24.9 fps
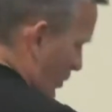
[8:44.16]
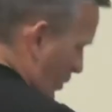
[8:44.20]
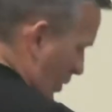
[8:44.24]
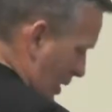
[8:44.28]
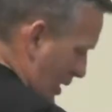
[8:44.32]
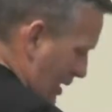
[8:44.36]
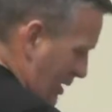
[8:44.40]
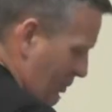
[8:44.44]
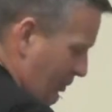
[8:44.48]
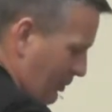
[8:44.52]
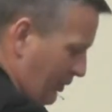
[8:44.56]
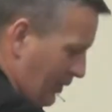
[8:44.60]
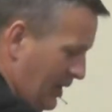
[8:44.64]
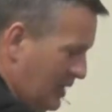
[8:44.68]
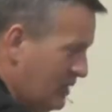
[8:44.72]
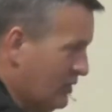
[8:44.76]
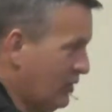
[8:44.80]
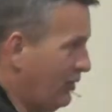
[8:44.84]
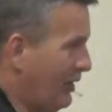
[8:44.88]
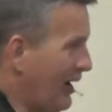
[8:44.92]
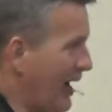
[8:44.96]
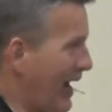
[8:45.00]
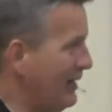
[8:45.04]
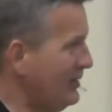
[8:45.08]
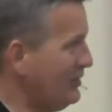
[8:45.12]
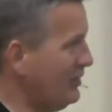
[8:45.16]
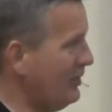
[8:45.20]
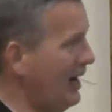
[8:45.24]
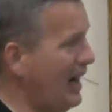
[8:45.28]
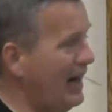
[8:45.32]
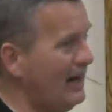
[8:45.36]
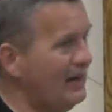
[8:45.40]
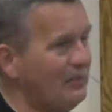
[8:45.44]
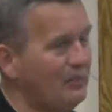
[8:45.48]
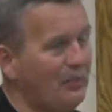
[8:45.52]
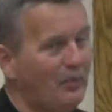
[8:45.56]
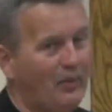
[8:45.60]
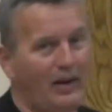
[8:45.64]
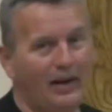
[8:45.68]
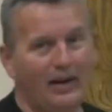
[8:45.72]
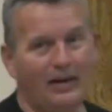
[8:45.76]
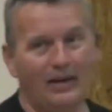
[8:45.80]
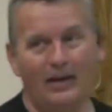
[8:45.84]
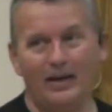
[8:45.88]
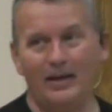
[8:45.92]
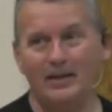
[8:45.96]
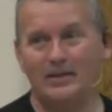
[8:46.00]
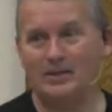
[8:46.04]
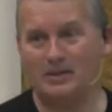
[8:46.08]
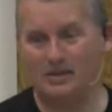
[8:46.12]
Well, preacher, I try to pray at
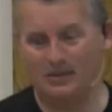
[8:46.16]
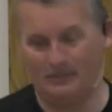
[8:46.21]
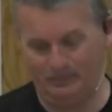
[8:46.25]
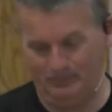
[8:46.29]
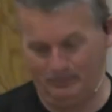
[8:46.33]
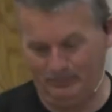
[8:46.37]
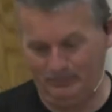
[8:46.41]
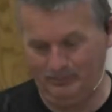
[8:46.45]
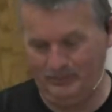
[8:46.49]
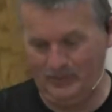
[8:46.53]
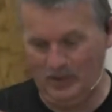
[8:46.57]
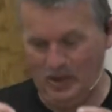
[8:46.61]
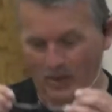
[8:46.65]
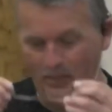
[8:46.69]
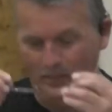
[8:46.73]
least a